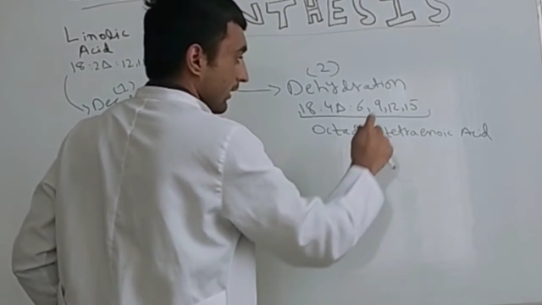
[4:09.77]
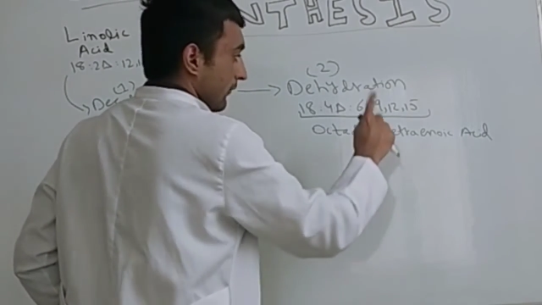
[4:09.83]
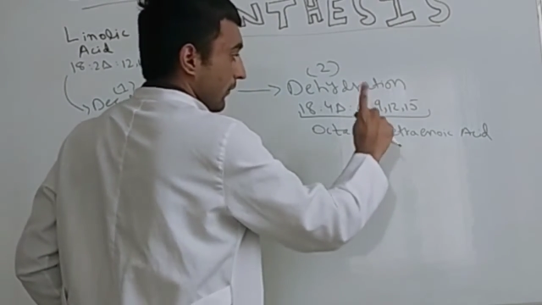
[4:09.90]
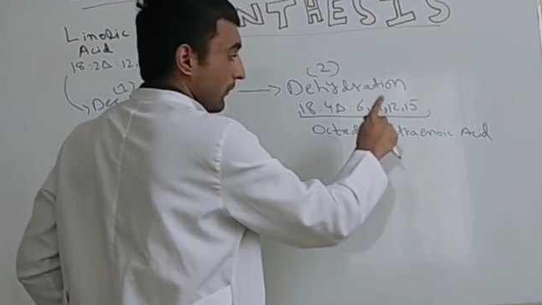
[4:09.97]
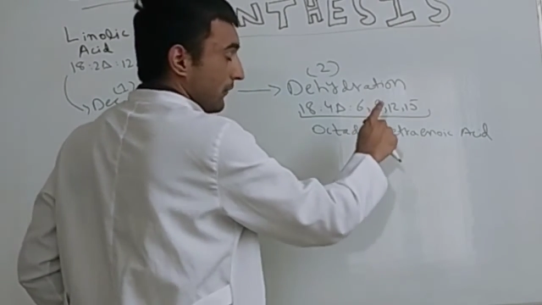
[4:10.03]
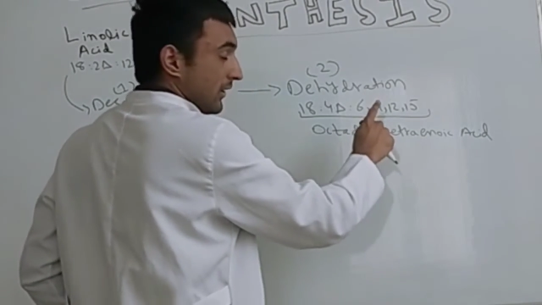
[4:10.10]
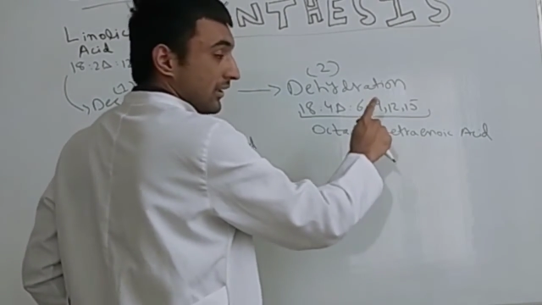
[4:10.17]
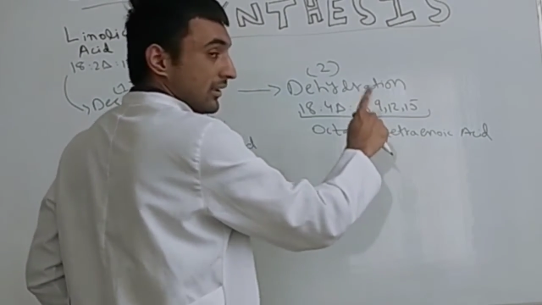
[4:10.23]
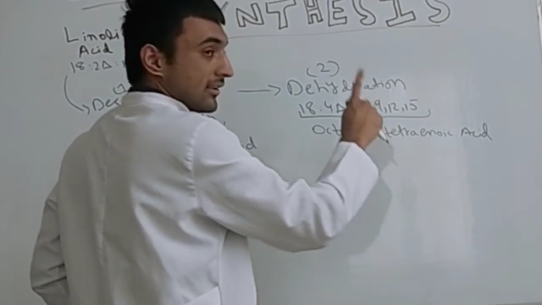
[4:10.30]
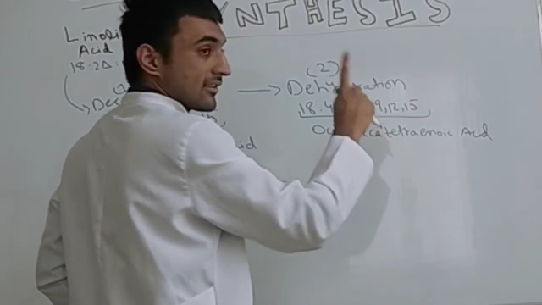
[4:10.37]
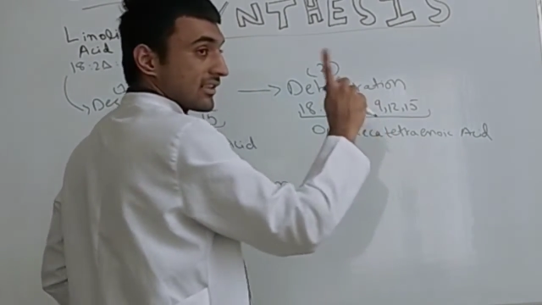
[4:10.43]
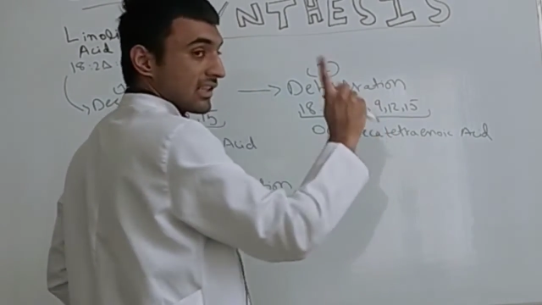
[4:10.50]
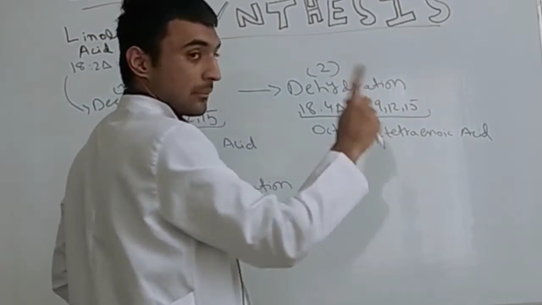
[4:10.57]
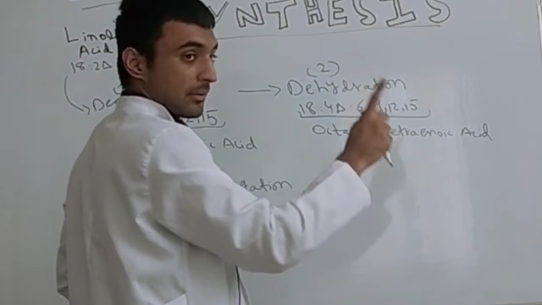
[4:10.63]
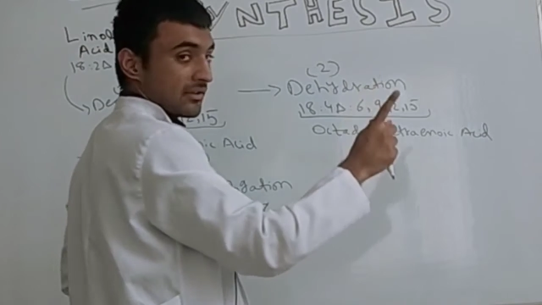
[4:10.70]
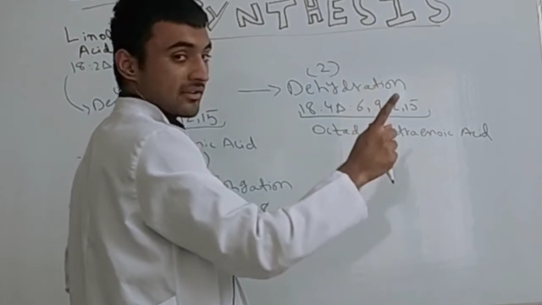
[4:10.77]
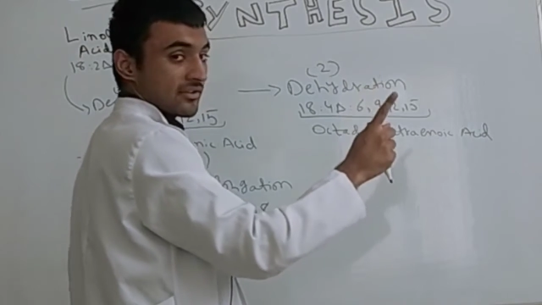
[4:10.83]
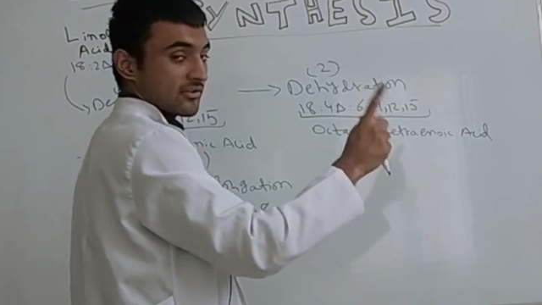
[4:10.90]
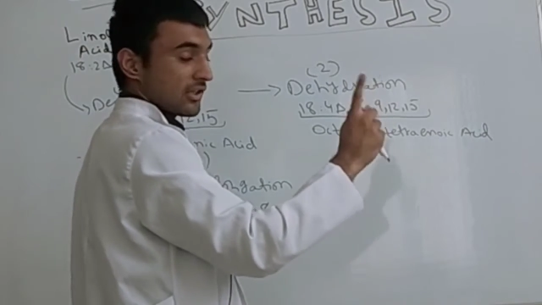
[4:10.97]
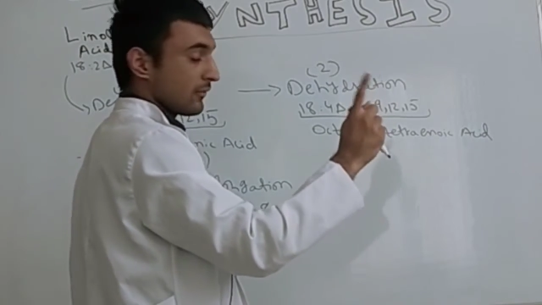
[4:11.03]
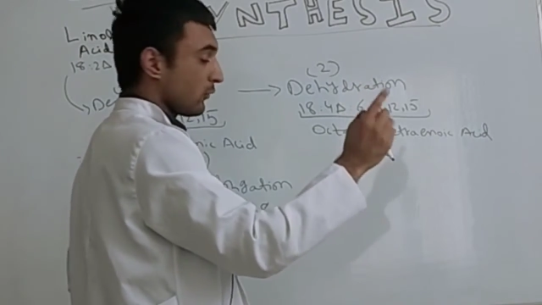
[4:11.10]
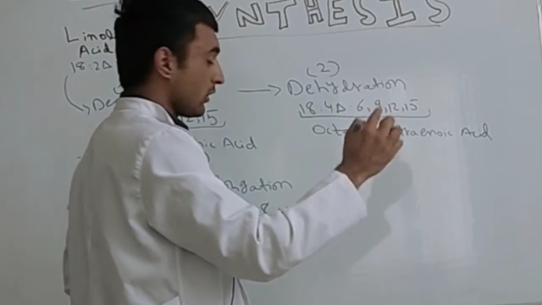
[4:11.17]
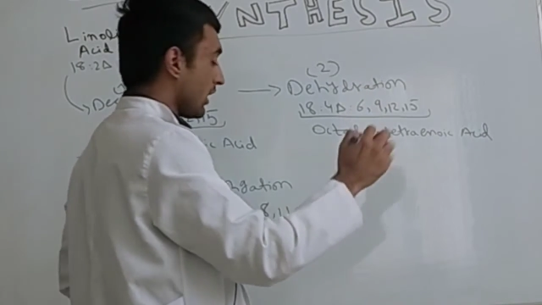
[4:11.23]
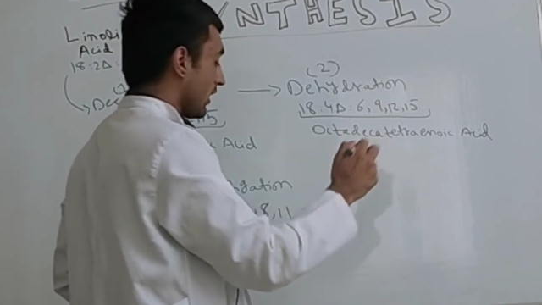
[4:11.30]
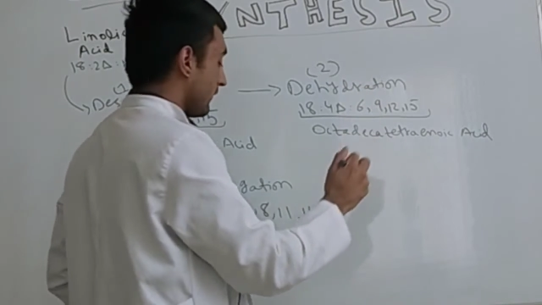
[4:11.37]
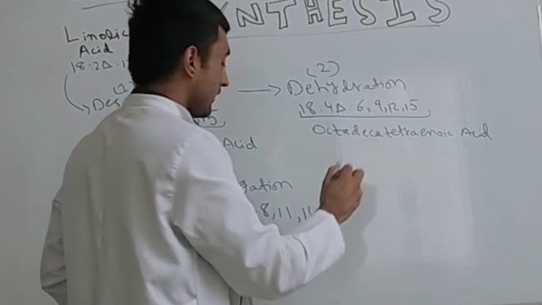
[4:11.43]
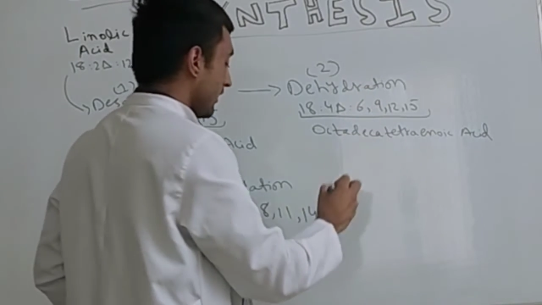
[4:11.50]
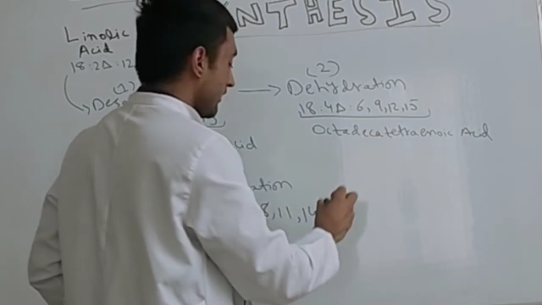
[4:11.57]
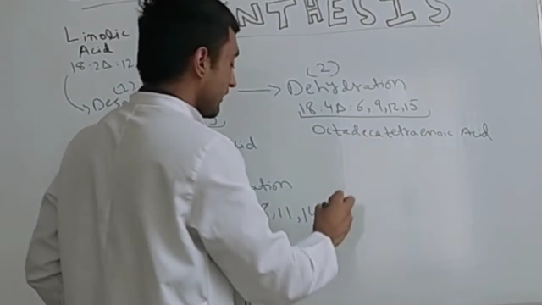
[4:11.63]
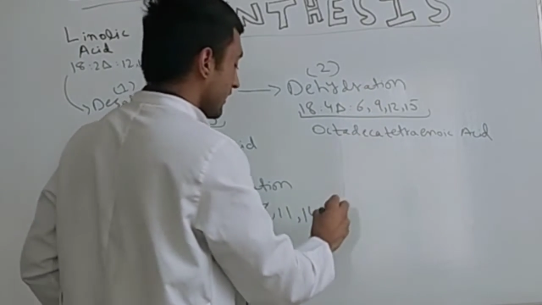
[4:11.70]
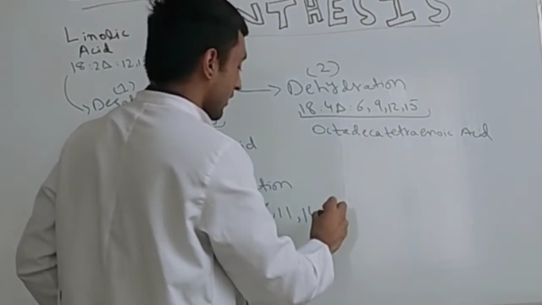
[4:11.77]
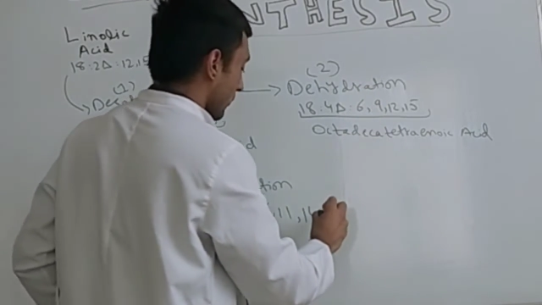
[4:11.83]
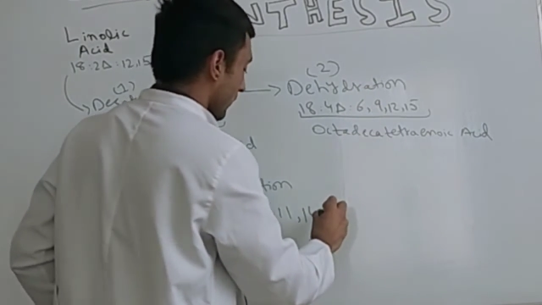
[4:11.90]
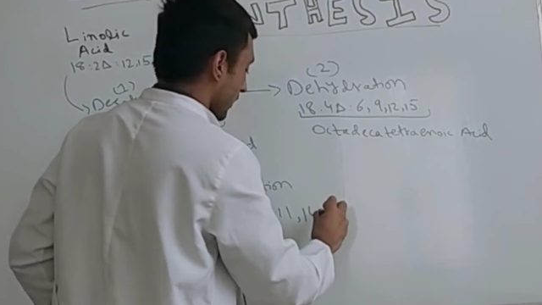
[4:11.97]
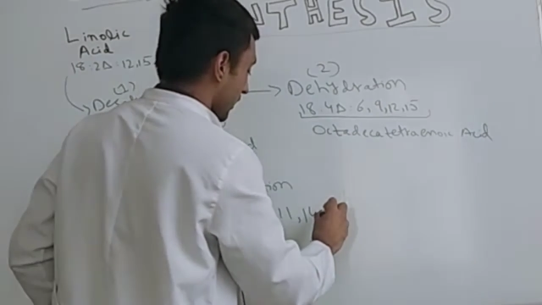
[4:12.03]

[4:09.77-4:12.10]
15 skipping 16 we have the 17.